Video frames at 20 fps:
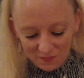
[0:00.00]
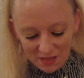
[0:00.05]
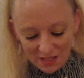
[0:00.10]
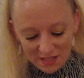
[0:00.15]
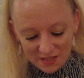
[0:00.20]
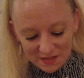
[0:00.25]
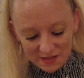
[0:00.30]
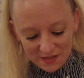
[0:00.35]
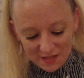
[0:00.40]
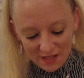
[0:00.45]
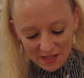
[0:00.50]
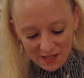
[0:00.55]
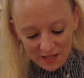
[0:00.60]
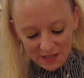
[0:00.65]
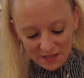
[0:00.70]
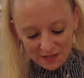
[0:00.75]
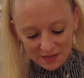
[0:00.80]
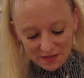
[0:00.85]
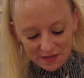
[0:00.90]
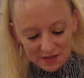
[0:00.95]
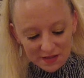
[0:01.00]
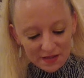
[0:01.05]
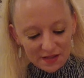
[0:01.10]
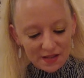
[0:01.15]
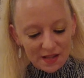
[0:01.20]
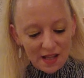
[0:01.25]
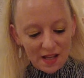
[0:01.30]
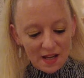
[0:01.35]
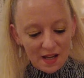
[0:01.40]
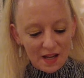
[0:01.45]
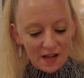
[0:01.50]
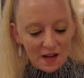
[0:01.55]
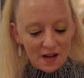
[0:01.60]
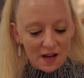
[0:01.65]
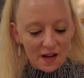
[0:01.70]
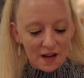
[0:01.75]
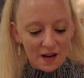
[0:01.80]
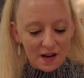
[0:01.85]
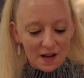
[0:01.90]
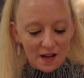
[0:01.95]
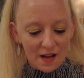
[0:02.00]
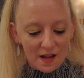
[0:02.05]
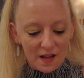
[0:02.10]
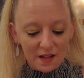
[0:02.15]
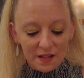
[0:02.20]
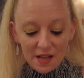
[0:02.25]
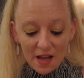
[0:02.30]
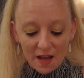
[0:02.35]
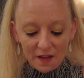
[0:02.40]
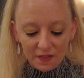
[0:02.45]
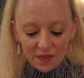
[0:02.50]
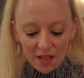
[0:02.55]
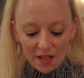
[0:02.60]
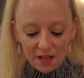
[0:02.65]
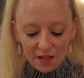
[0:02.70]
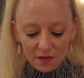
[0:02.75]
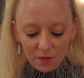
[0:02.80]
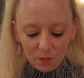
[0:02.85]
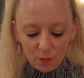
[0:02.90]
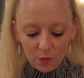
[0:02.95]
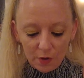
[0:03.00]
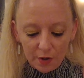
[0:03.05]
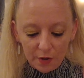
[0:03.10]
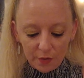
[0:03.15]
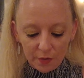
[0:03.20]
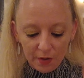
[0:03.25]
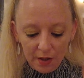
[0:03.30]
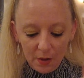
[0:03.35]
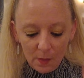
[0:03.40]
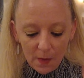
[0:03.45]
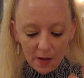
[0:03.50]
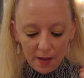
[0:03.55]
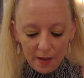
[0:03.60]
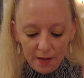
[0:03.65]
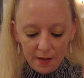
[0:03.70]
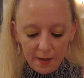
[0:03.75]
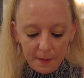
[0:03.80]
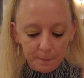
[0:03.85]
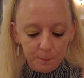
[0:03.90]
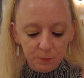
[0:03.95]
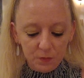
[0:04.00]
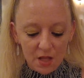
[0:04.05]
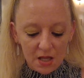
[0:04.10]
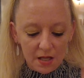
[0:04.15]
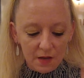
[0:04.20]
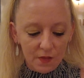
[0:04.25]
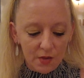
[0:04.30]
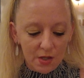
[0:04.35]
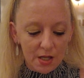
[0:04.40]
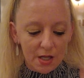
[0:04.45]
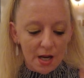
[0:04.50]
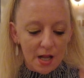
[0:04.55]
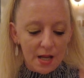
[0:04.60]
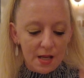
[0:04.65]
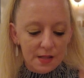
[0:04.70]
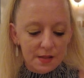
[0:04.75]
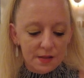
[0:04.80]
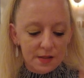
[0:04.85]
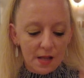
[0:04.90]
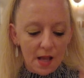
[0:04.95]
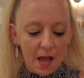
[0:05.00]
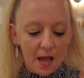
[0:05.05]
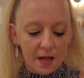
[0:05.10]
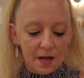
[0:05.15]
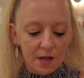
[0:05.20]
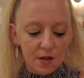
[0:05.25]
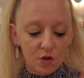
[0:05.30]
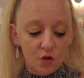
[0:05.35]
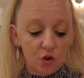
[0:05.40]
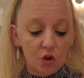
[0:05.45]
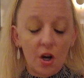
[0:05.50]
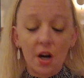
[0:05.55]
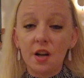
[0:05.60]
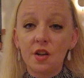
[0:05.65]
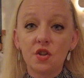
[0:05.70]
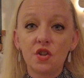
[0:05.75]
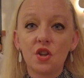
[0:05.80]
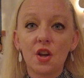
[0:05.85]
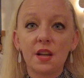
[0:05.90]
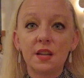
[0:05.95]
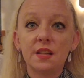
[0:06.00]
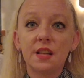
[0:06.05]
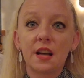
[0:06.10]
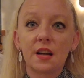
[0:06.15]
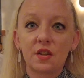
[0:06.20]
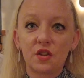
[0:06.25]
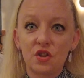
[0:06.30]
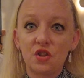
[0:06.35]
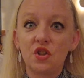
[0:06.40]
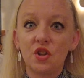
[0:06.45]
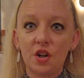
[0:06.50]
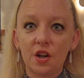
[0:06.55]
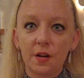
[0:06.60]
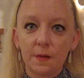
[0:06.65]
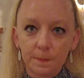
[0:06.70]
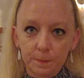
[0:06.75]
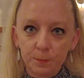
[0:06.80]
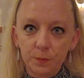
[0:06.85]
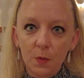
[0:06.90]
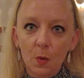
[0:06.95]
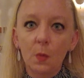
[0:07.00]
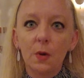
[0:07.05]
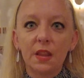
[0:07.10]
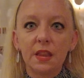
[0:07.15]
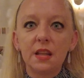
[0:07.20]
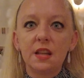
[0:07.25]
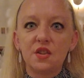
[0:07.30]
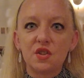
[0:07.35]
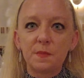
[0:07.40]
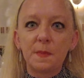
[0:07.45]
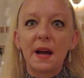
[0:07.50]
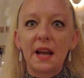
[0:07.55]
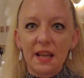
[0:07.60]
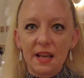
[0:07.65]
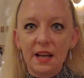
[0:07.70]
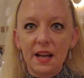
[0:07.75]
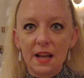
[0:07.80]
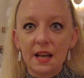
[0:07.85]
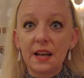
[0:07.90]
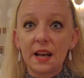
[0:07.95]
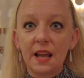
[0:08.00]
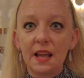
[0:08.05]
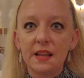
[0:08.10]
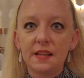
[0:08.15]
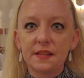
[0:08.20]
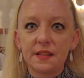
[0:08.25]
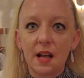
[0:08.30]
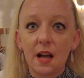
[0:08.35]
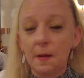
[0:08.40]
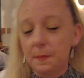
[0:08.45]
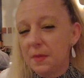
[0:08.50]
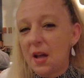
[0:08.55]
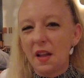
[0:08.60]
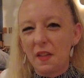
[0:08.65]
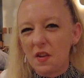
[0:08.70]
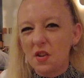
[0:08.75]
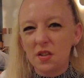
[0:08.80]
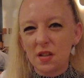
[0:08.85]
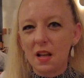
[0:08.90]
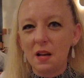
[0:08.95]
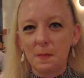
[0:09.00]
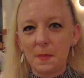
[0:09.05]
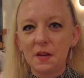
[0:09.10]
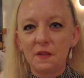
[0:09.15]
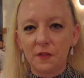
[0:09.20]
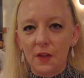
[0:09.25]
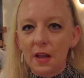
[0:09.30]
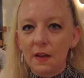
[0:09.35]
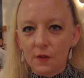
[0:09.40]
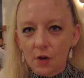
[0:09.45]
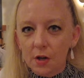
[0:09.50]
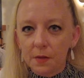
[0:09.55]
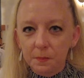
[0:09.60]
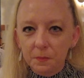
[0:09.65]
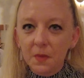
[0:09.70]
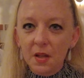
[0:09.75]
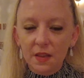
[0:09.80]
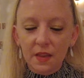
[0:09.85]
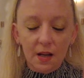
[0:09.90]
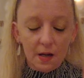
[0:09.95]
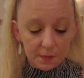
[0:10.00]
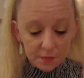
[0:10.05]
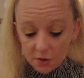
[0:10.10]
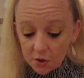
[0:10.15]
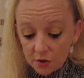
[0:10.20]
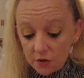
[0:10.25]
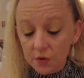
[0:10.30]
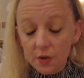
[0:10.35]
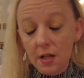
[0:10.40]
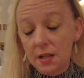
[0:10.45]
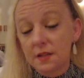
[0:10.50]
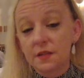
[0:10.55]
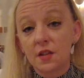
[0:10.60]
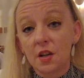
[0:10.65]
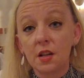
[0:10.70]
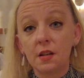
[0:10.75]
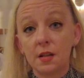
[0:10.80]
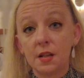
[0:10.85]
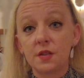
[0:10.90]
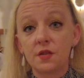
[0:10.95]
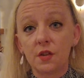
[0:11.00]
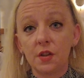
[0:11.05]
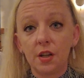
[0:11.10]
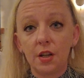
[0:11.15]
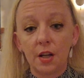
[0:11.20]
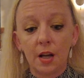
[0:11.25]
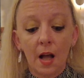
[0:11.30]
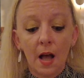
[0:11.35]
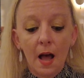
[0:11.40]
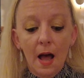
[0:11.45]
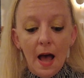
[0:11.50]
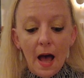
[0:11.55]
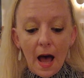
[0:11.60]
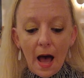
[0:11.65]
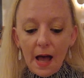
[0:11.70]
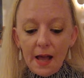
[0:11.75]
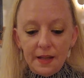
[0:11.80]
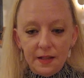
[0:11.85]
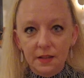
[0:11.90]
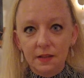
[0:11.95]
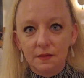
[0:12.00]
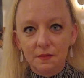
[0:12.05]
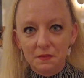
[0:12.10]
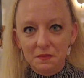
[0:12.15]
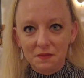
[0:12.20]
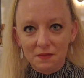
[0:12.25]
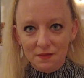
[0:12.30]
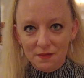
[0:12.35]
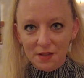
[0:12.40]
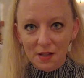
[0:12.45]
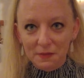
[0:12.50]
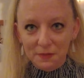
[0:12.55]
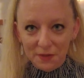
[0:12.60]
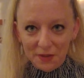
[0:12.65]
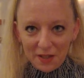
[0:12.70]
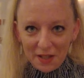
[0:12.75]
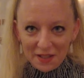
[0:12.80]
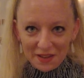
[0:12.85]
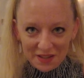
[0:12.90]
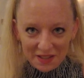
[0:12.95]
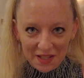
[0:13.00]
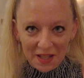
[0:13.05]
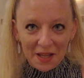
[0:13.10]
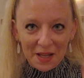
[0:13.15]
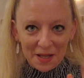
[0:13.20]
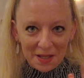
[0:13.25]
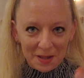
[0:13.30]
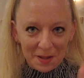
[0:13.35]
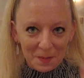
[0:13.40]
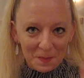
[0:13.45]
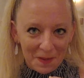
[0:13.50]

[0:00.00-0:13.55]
These things, they are, they work really well in it. They give it a nice added crunch and texture with each bite and nice, there's cinnamon flavor in there. So it's good. It's really good. I definitely like the cake the